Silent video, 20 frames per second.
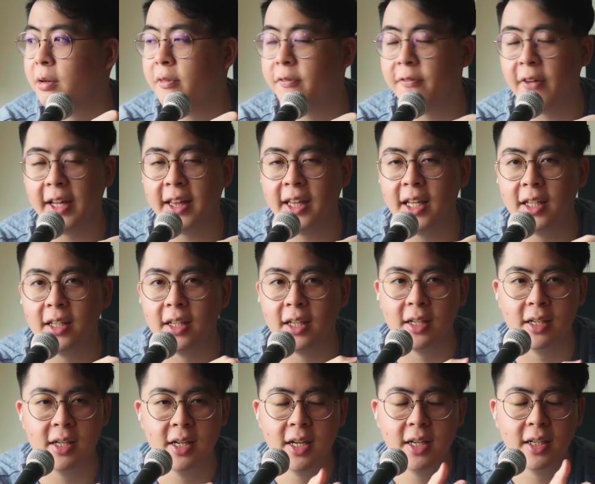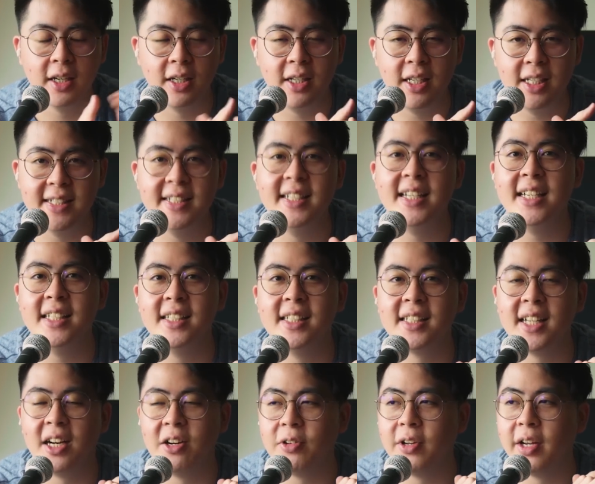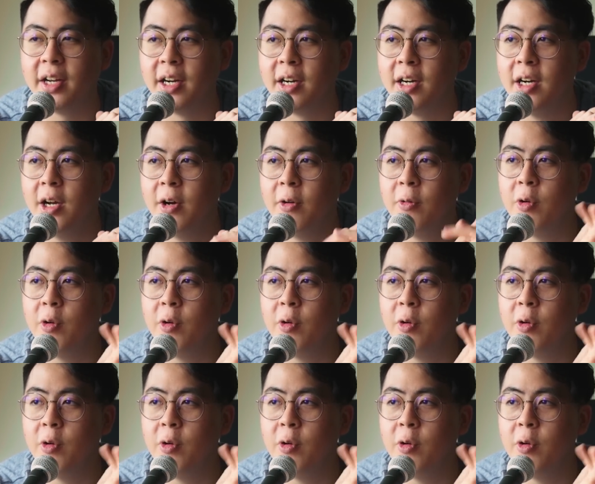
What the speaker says: fighting the diseases out there